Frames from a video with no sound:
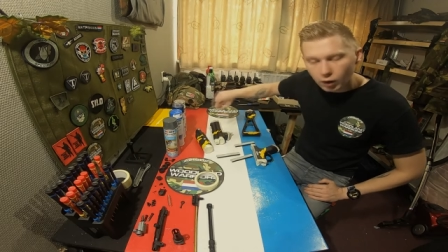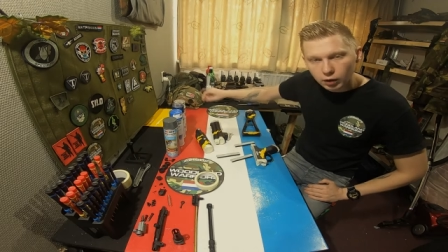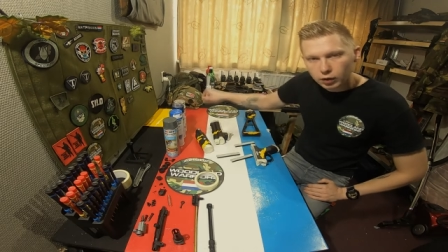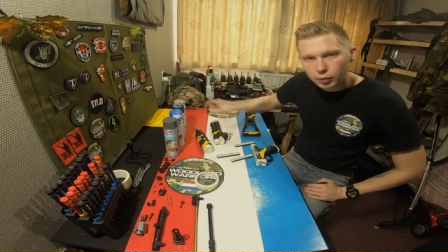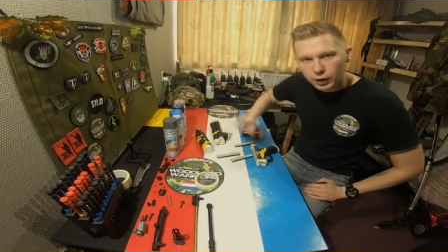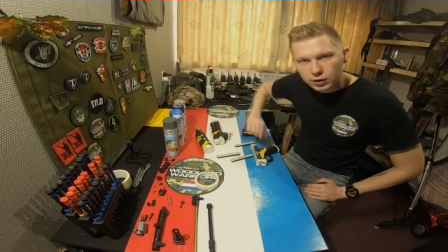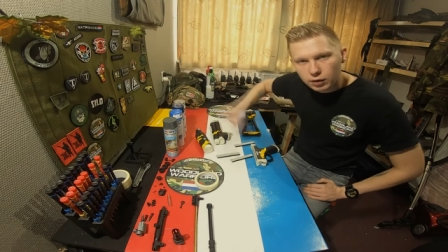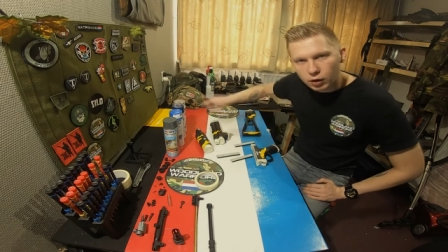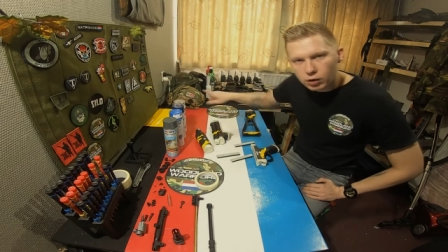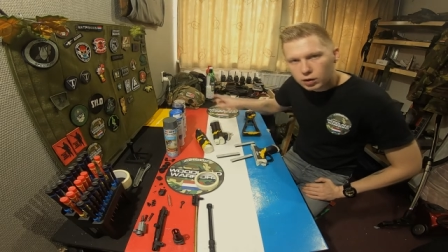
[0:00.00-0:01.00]
I'm gonna paint
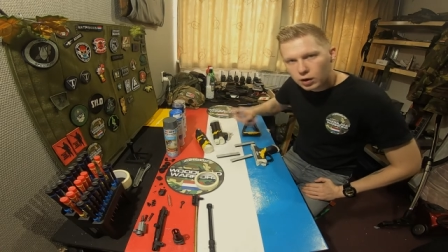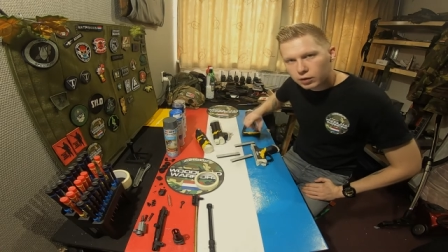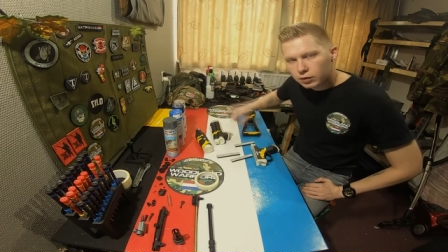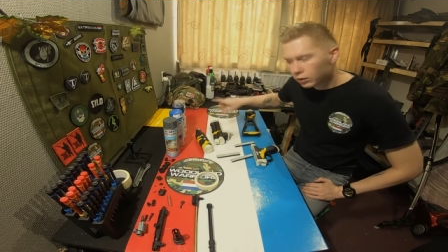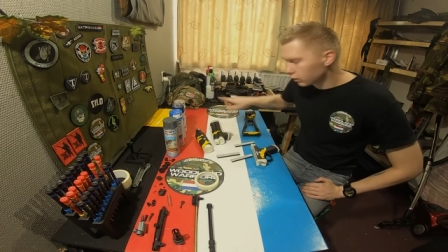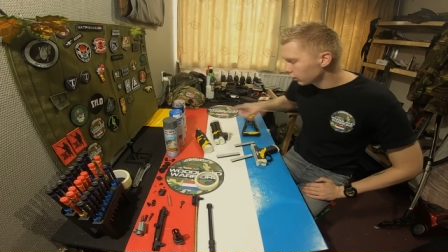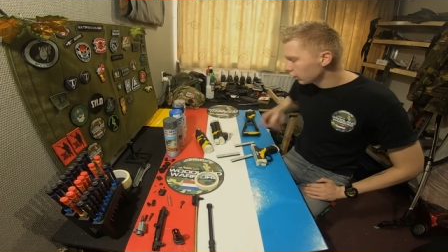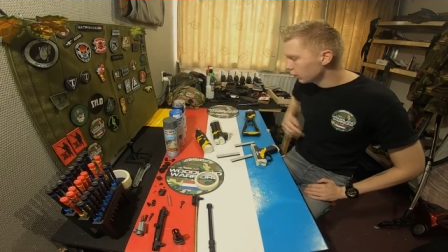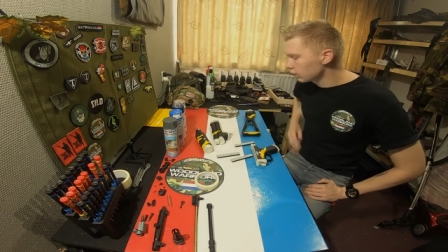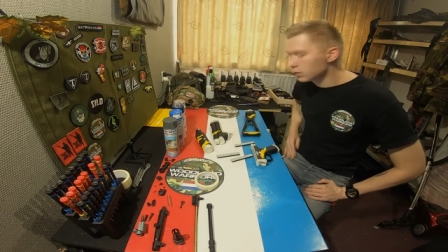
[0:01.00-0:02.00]
the whole gun
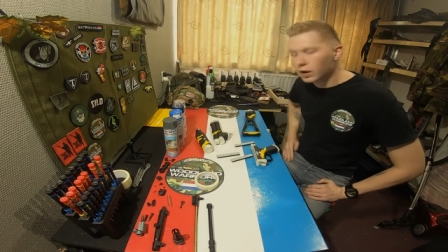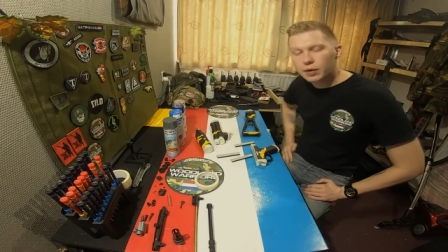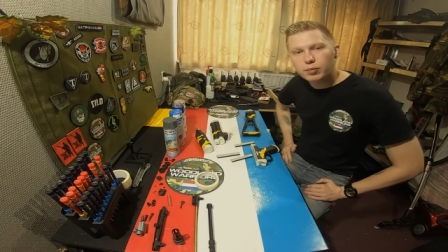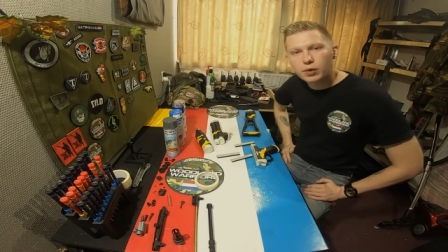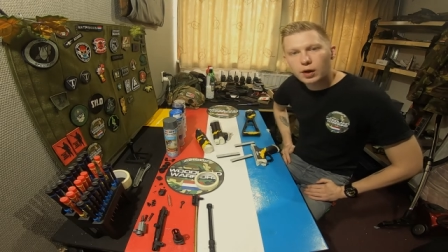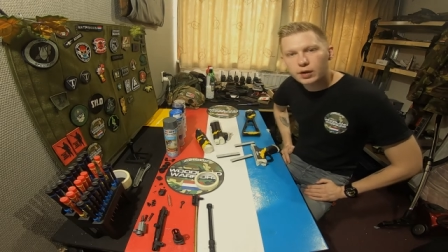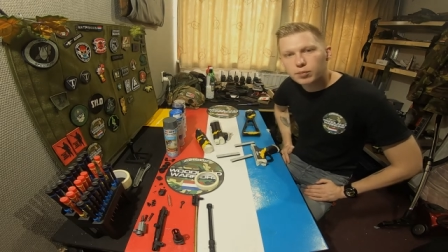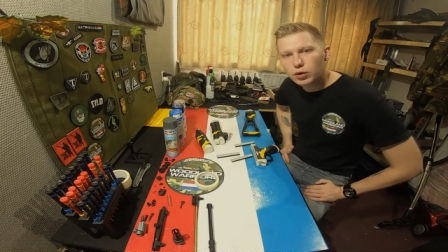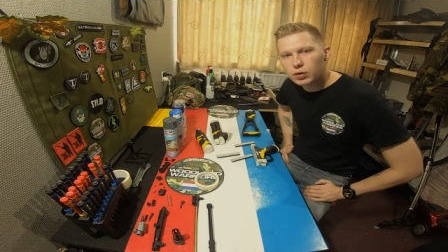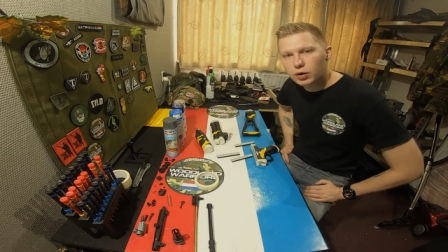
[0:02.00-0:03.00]
in this light,
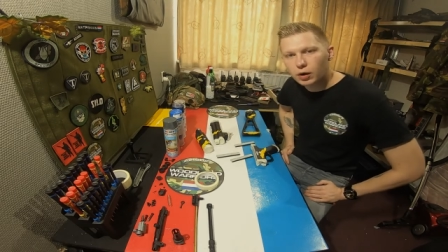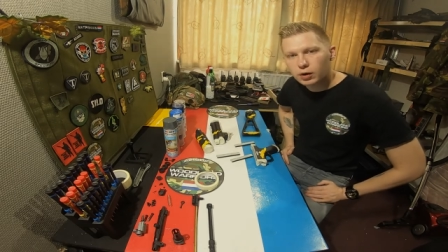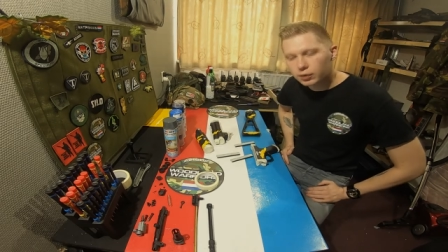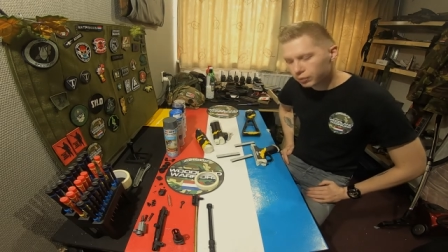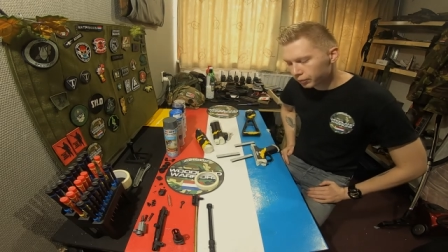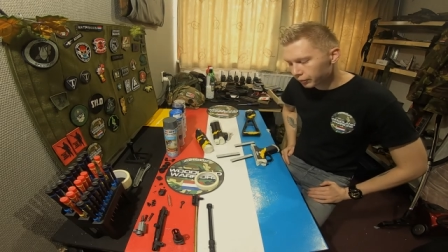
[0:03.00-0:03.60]
light blue color